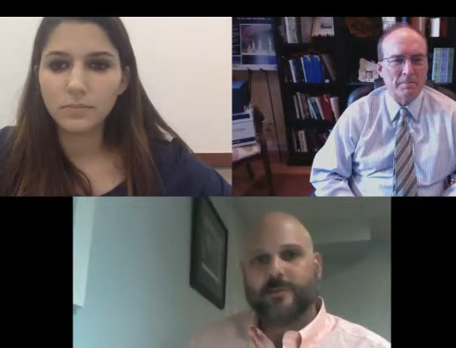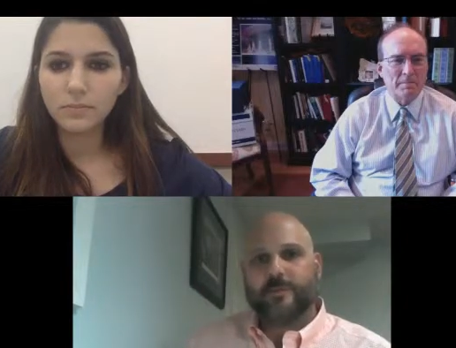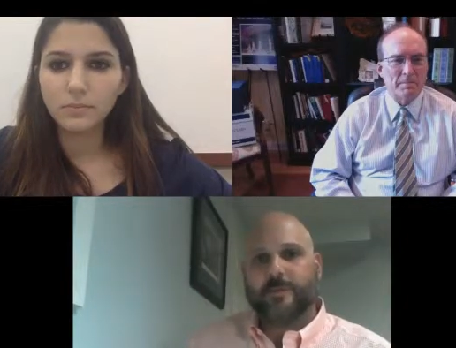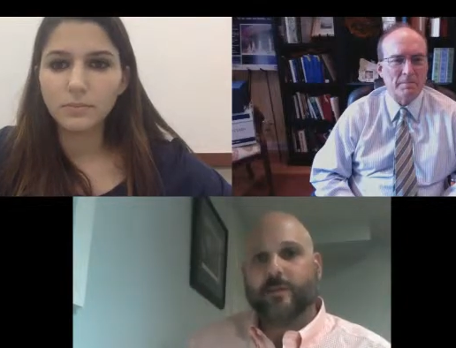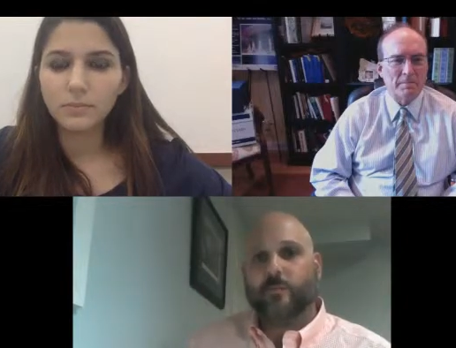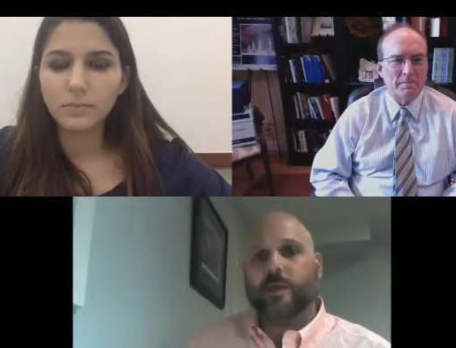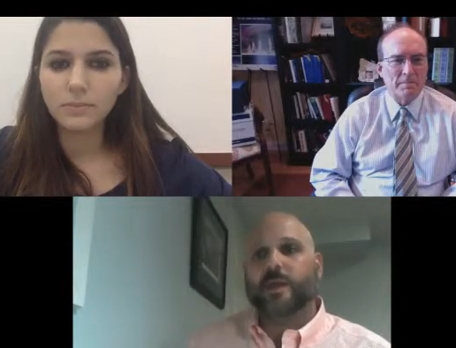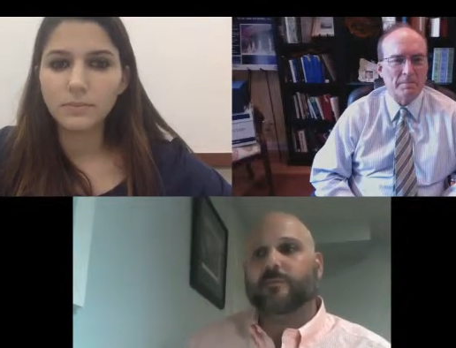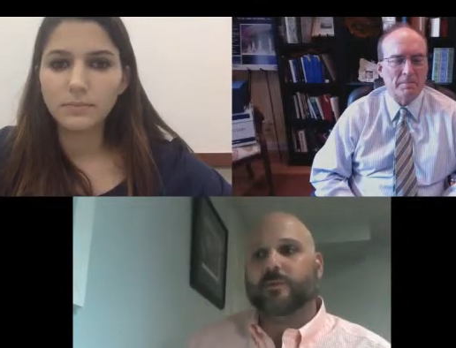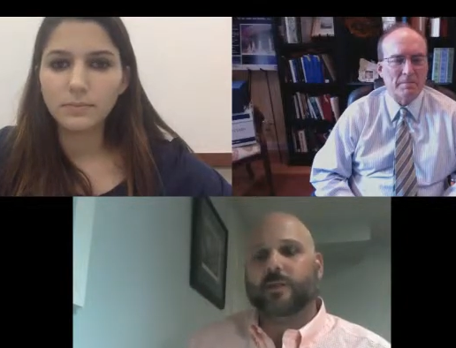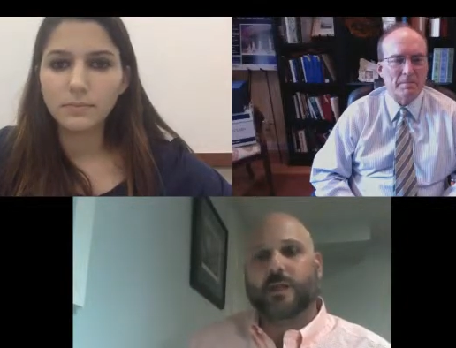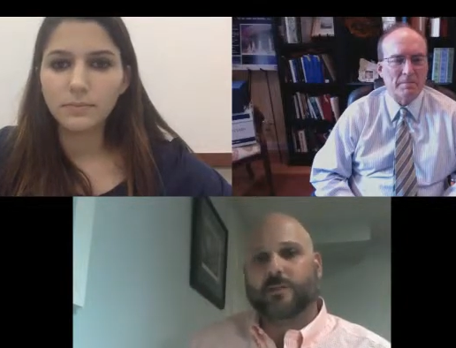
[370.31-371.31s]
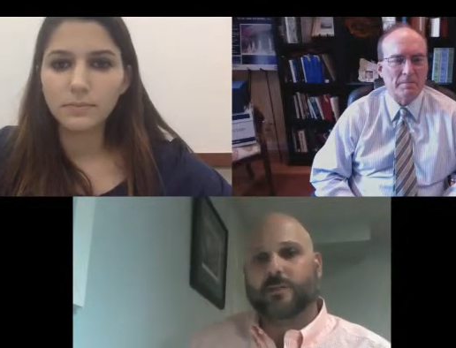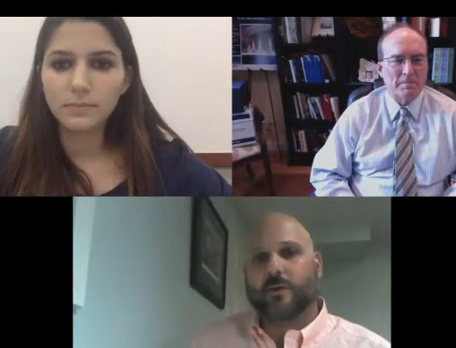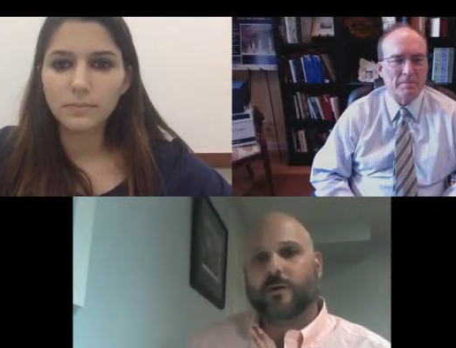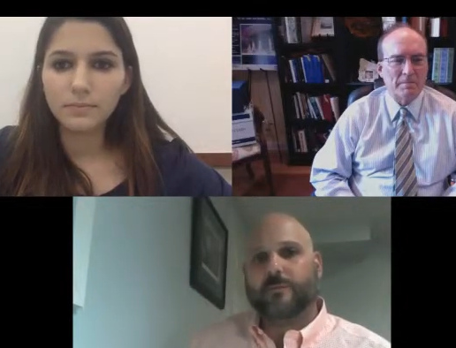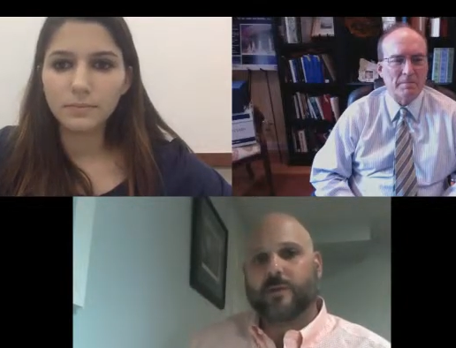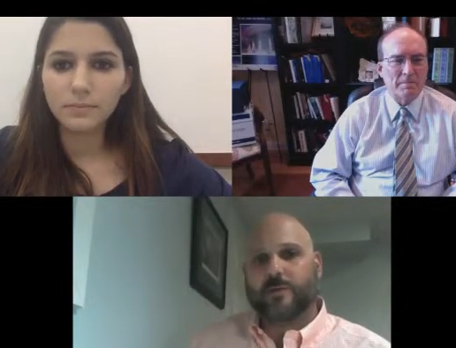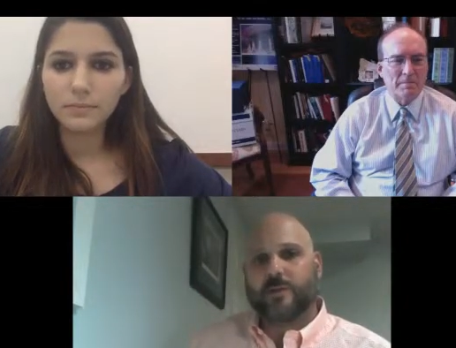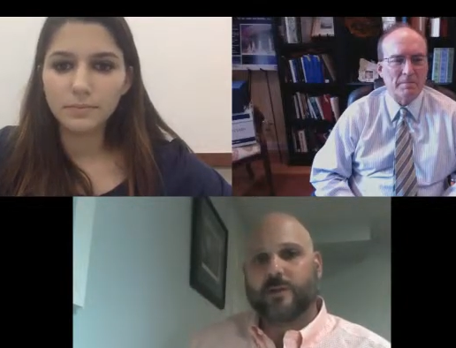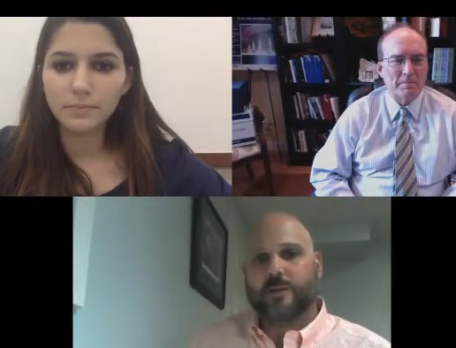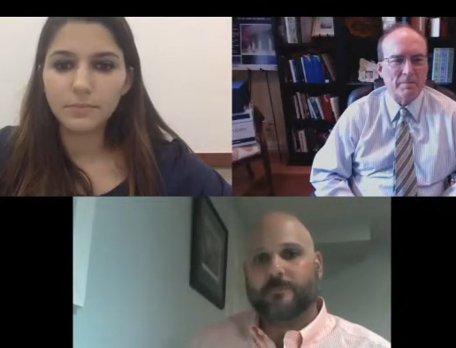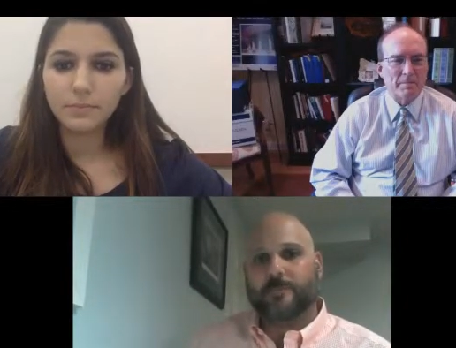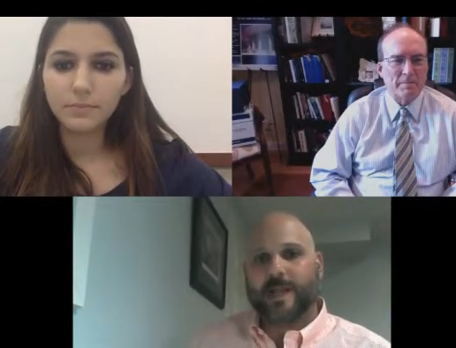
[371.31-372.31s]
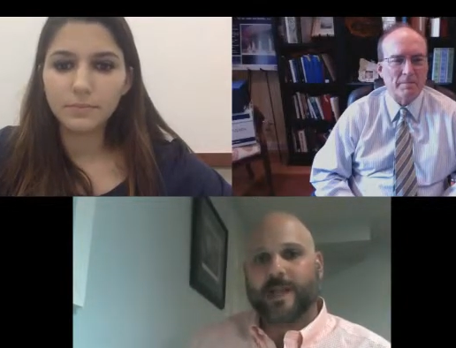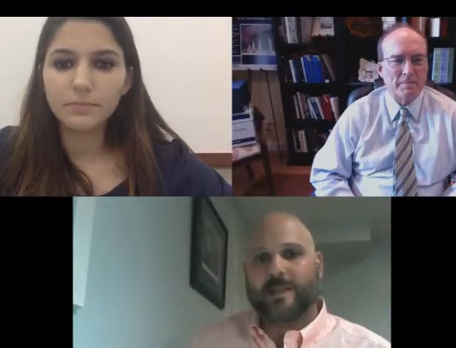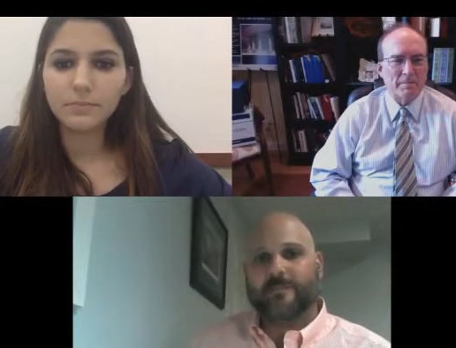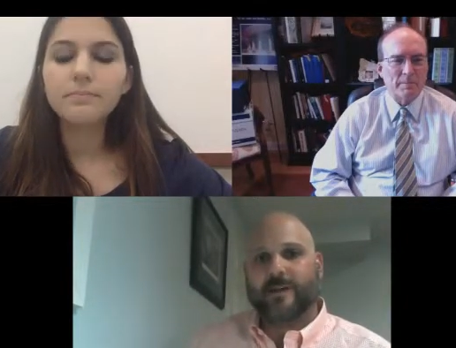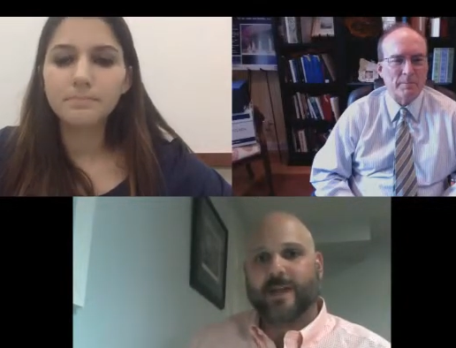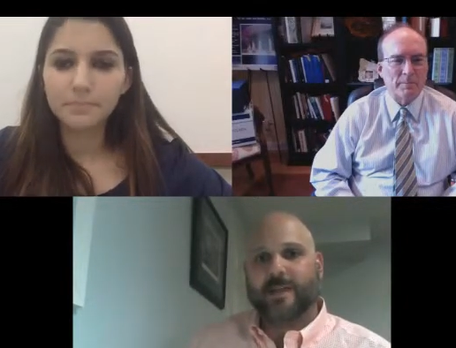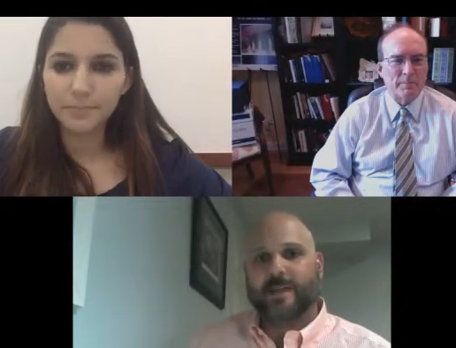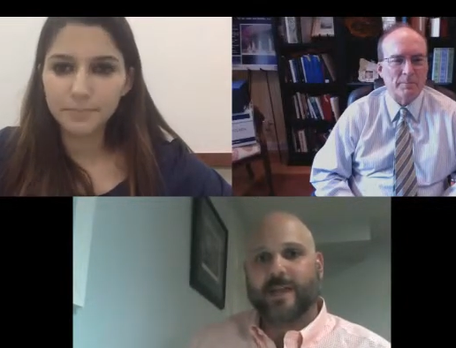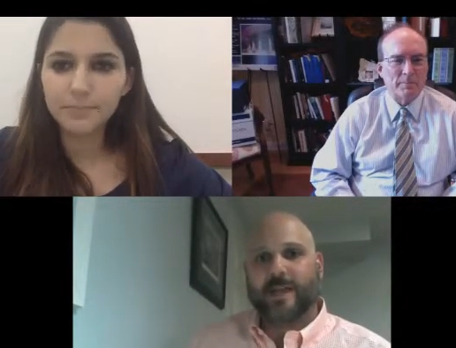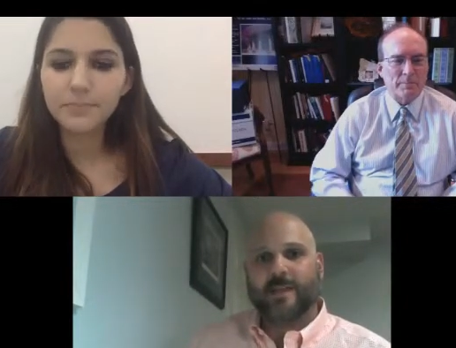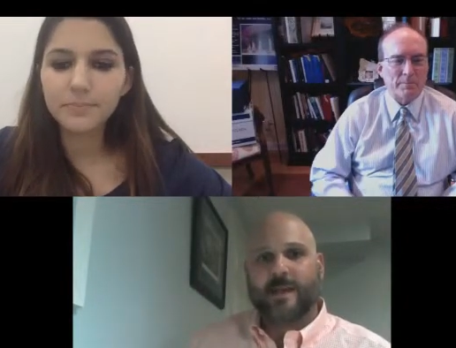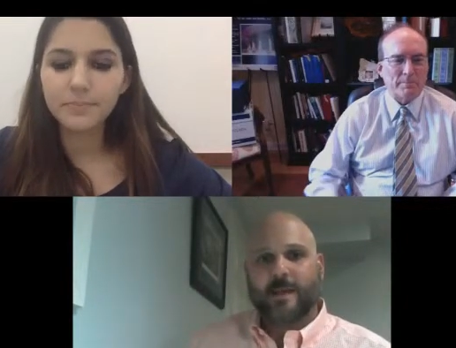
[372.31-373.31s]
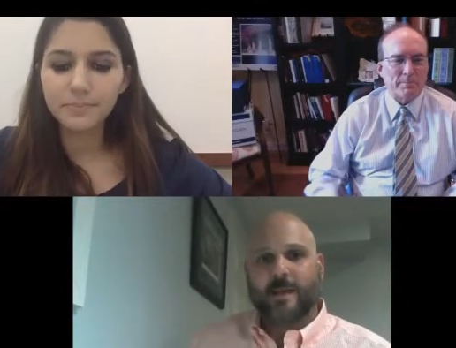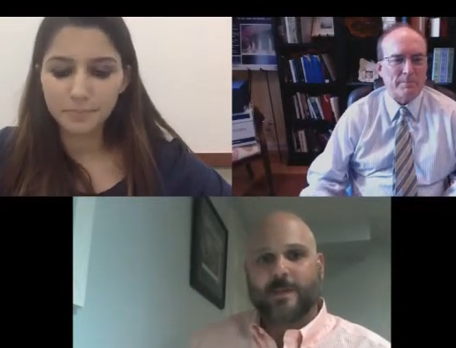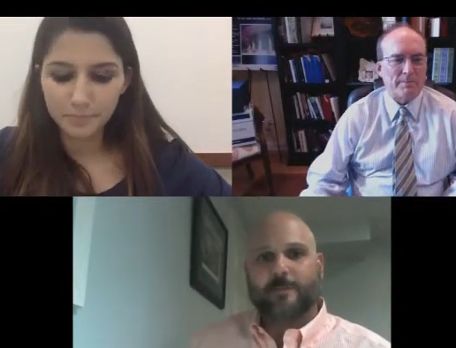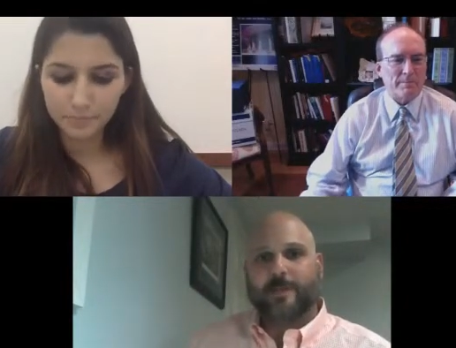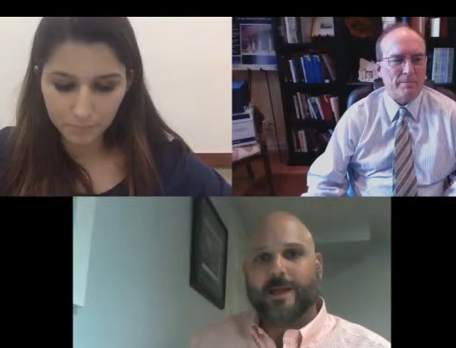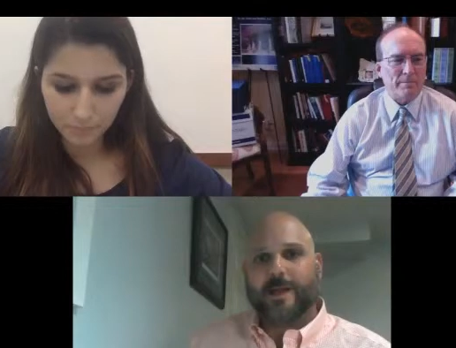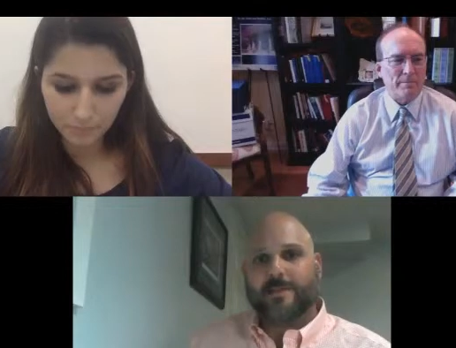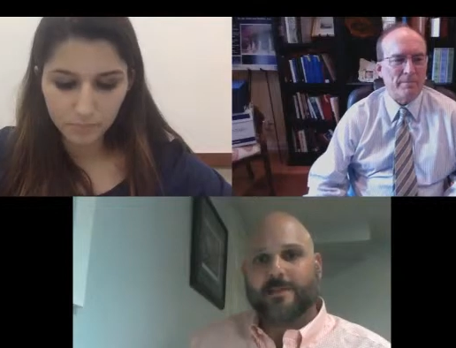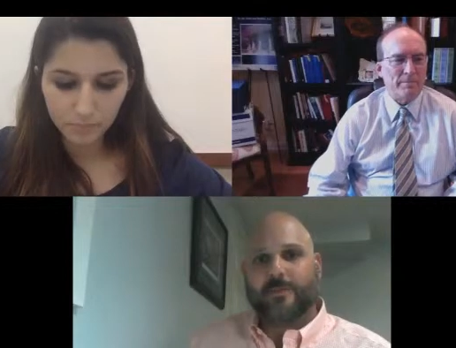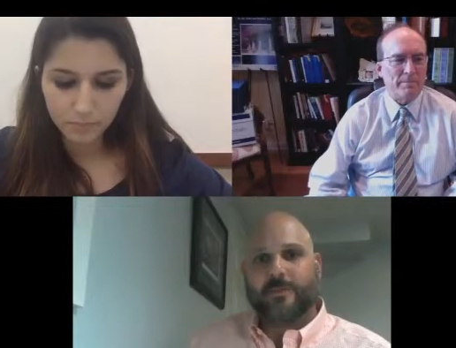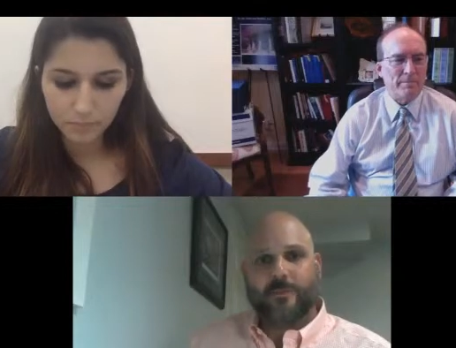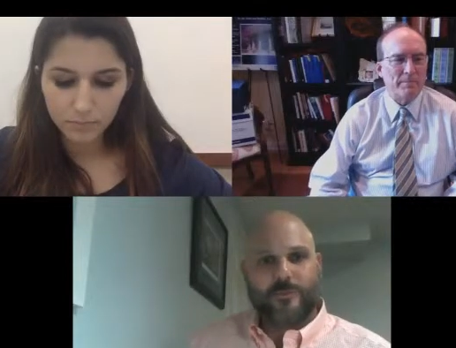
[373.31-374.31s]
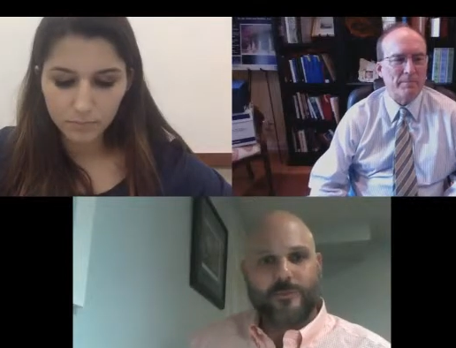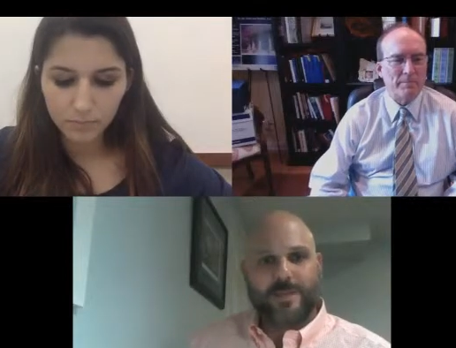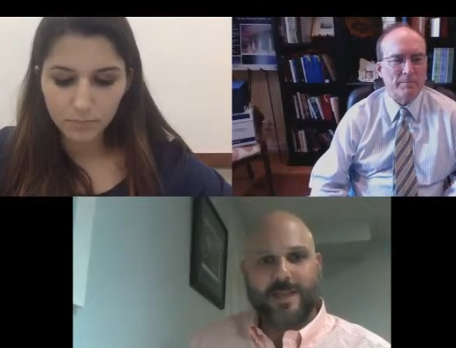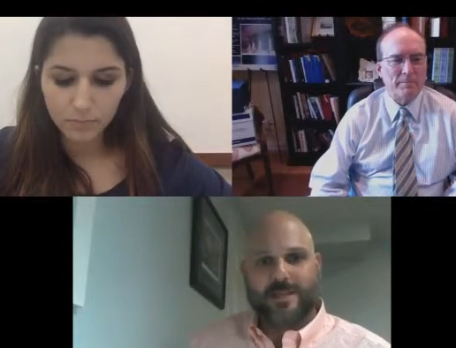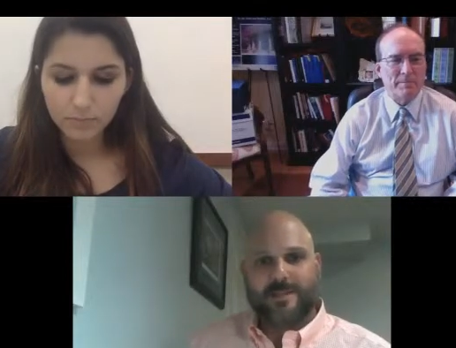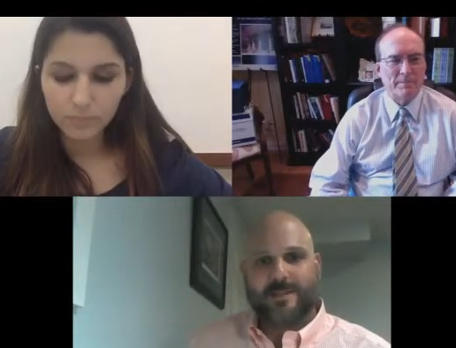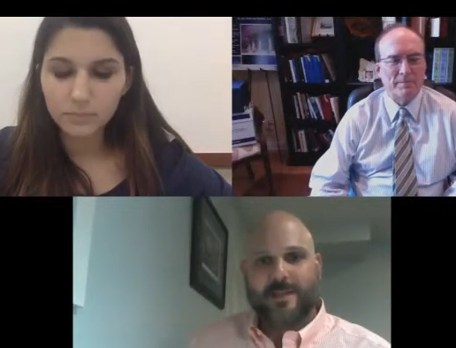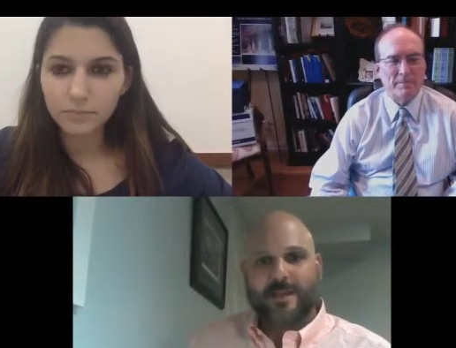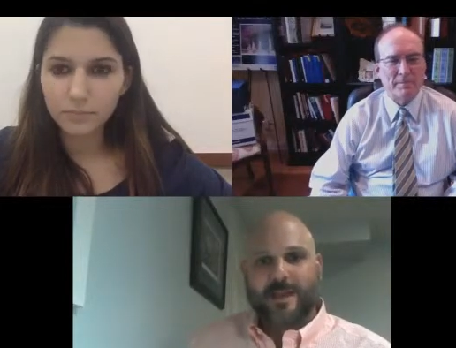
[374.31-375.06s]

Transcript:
Speaker 1: I think we have a lot to offer as a company, and if I can get people as enthused as